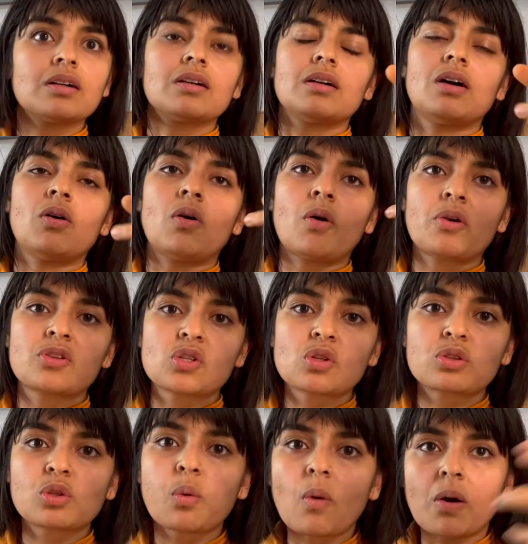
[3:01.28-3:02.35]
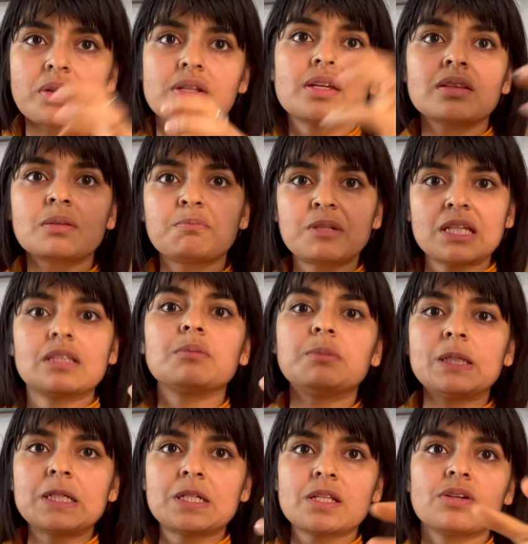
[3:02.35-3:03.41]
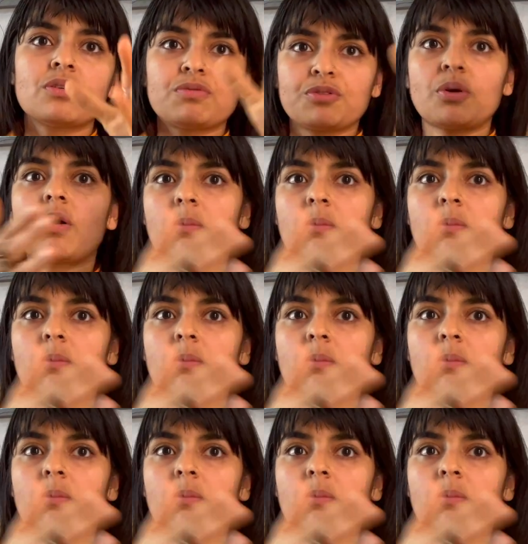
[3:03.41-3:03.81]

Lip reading: or thwarting the breathability of your